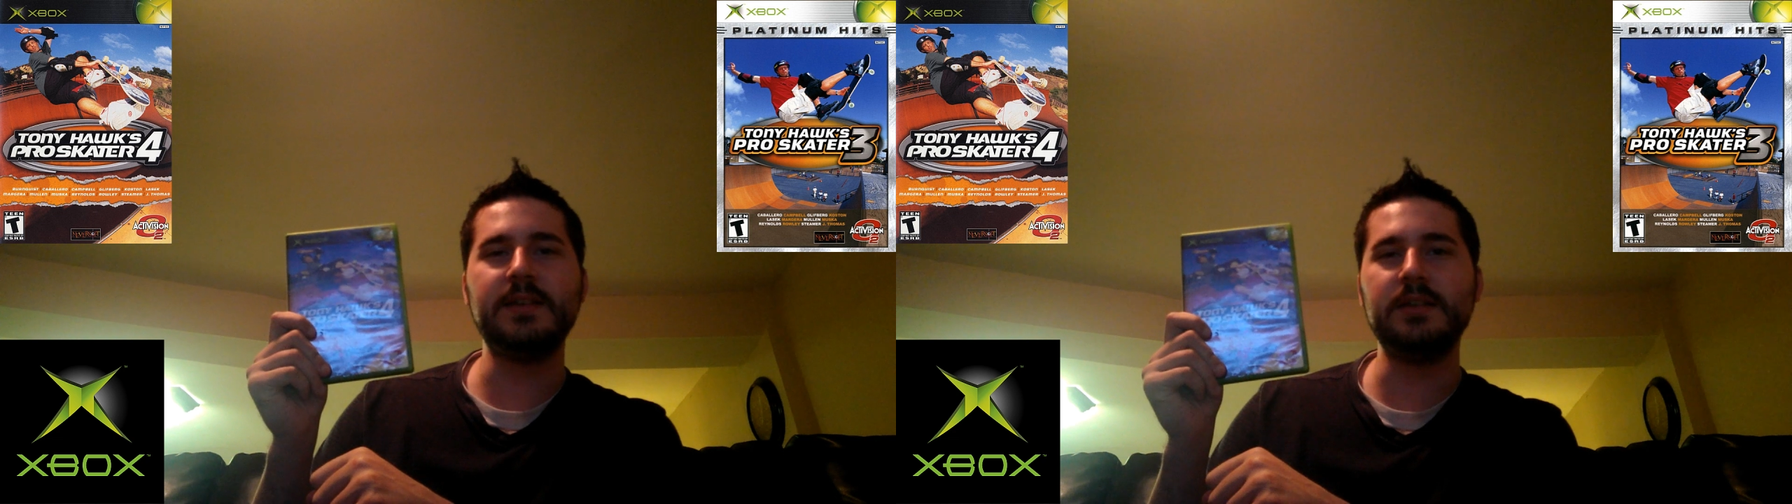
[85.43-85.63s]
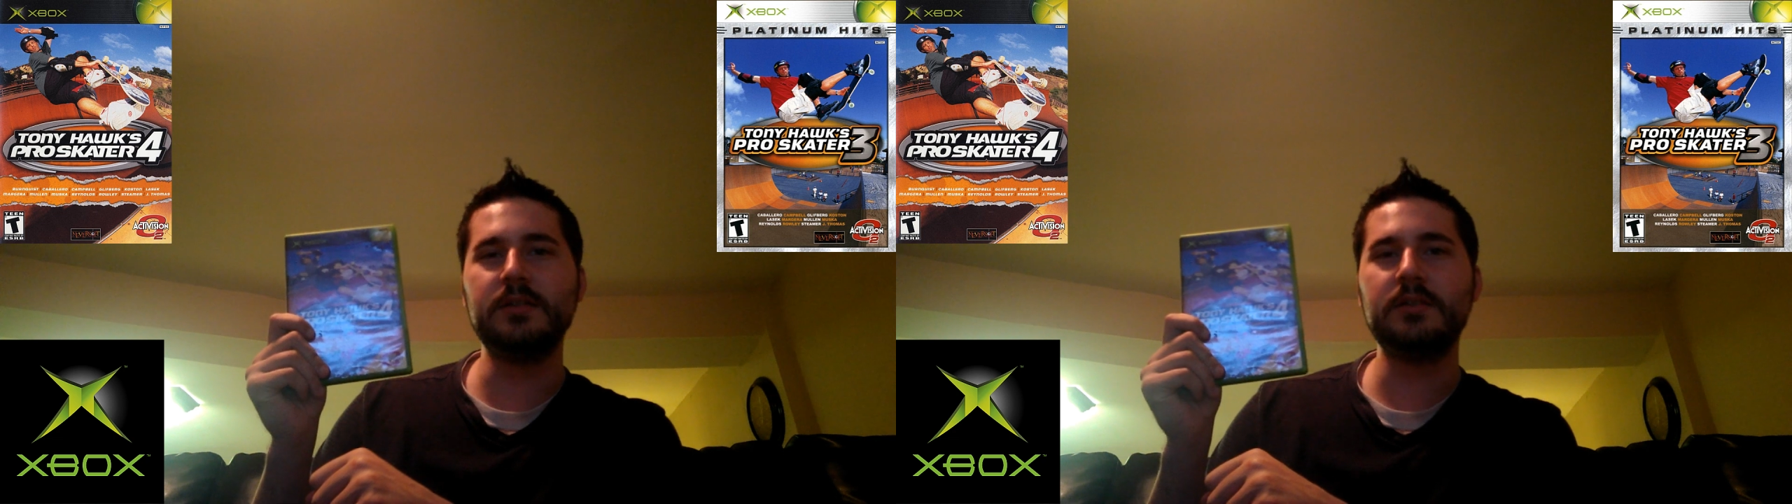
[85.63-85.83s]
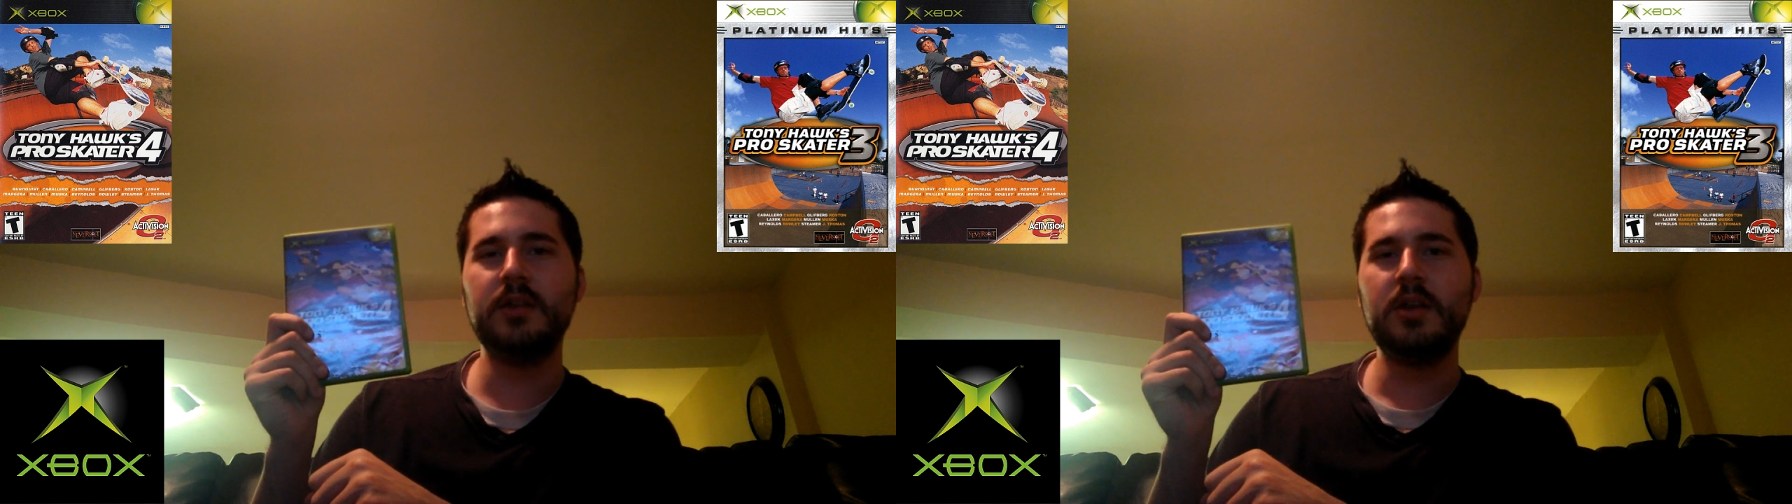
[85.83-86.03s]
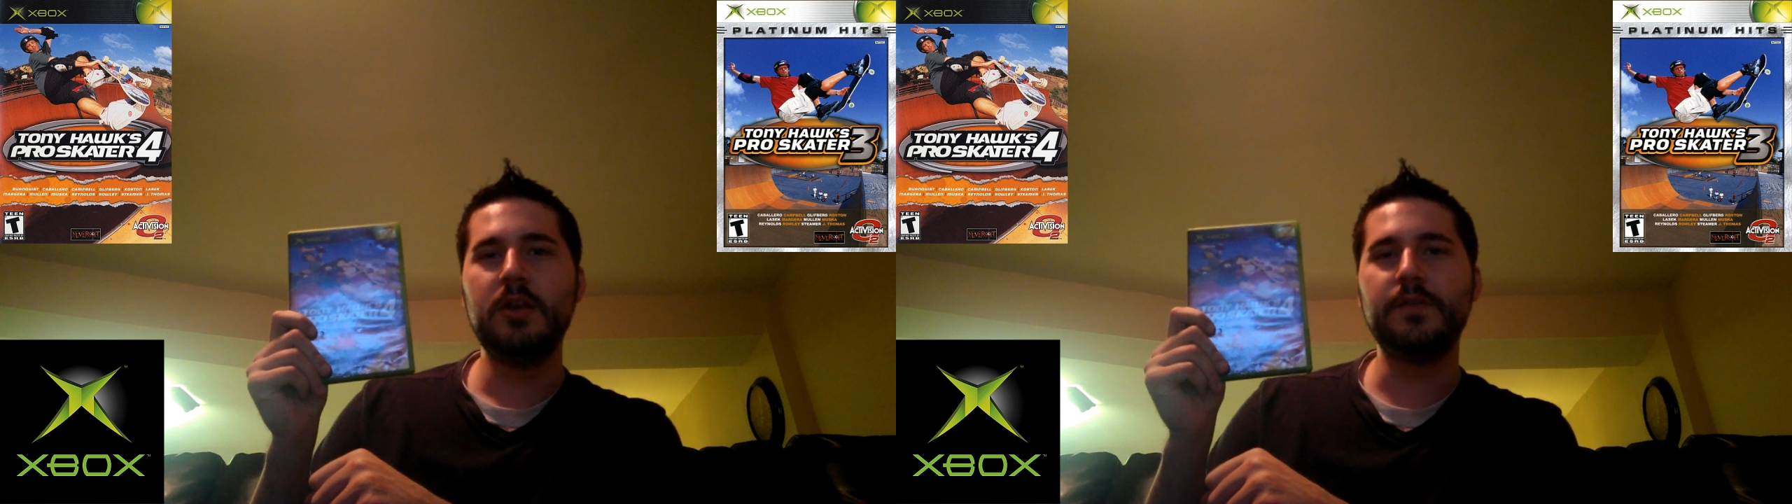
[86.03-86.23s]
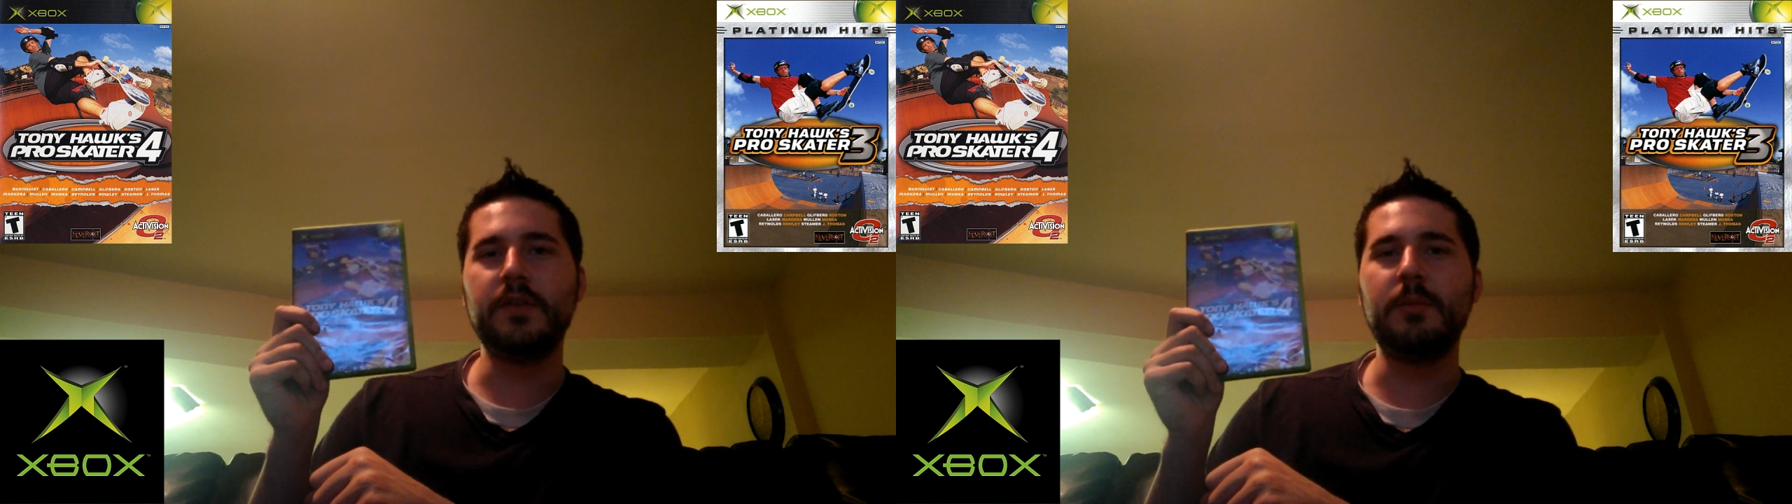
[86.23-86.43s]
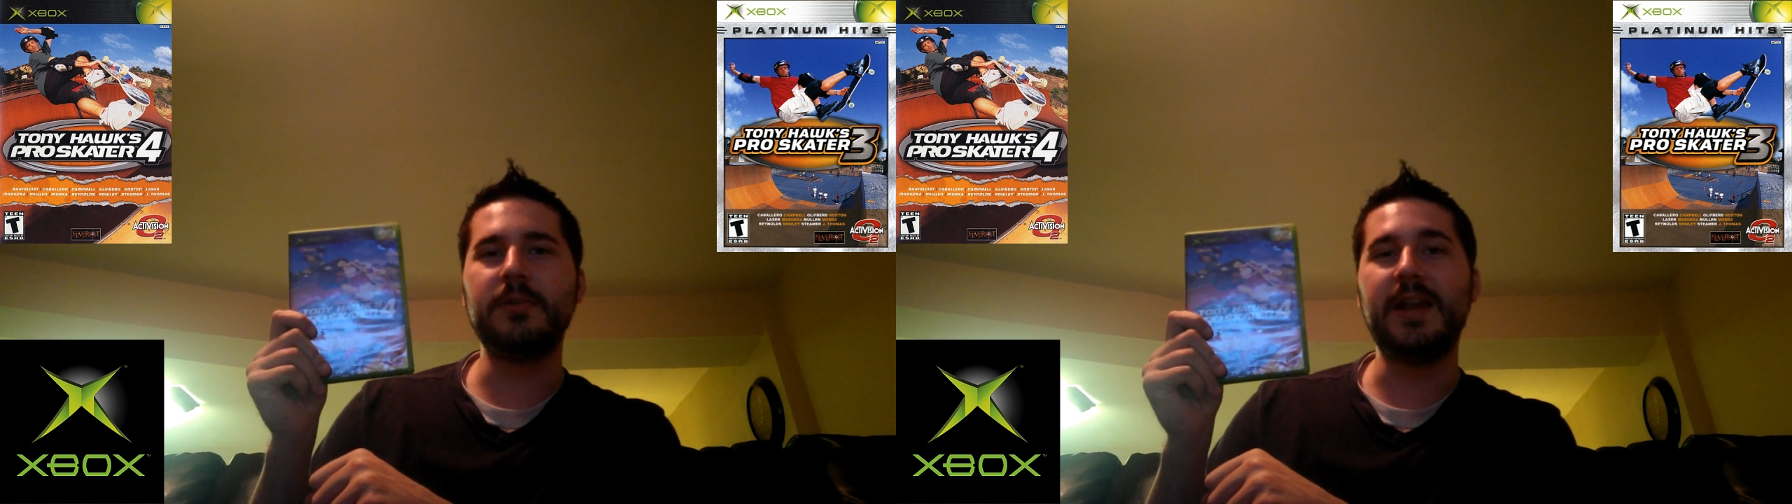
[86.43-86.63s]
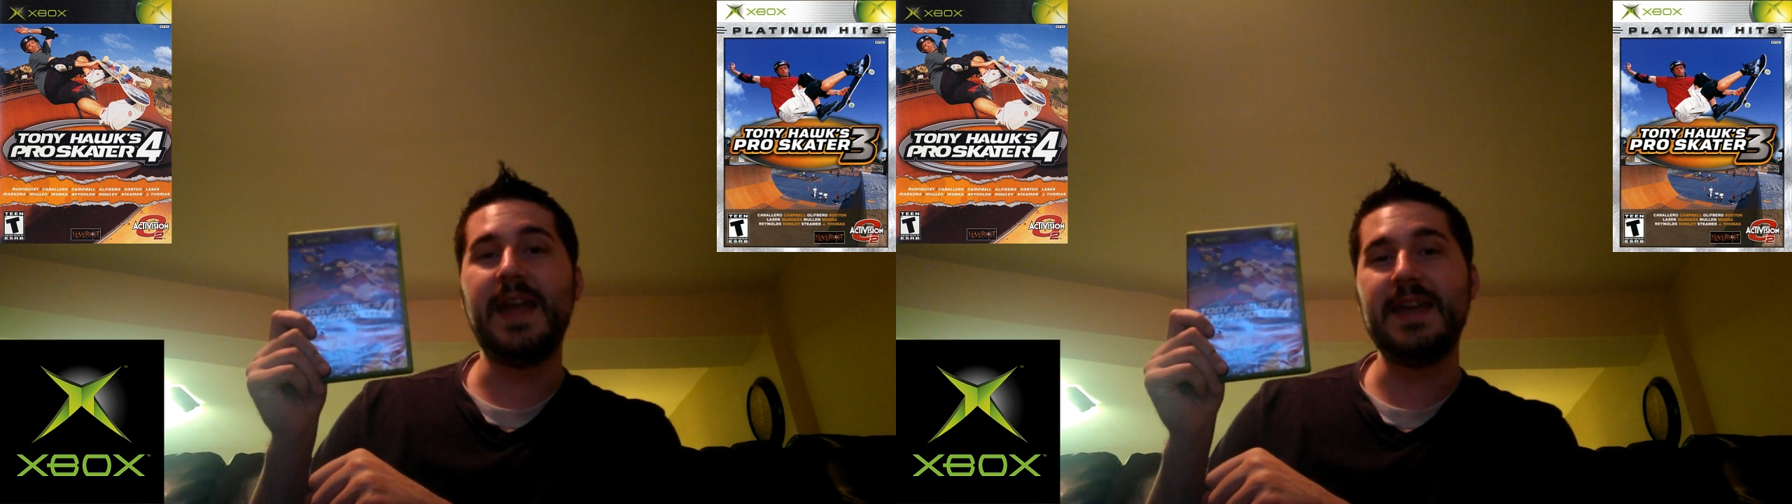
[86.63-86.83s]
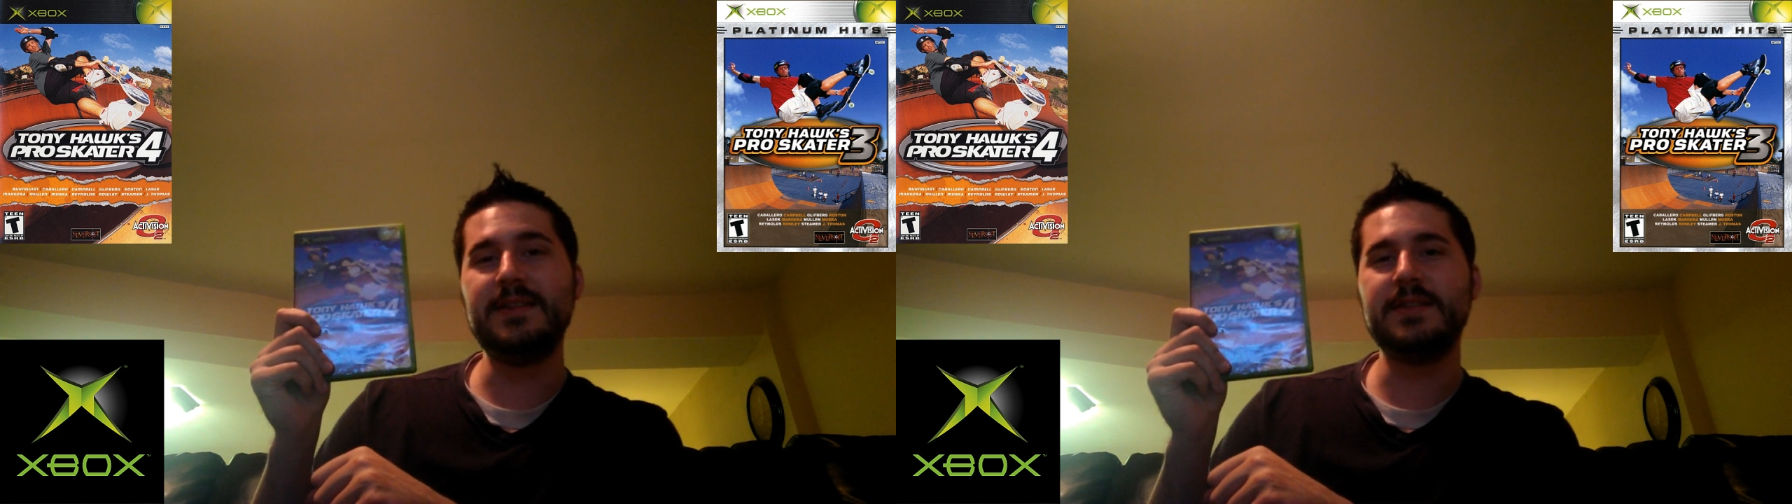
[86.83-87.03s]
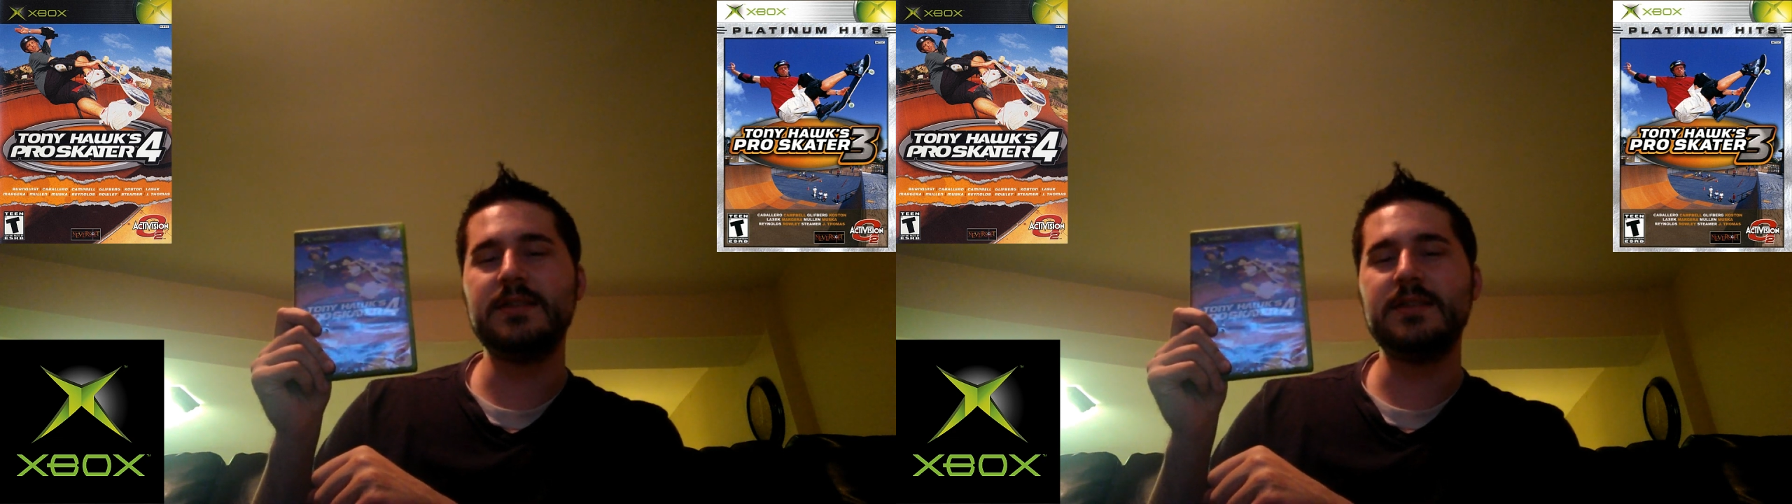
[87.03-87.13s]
here for number 8.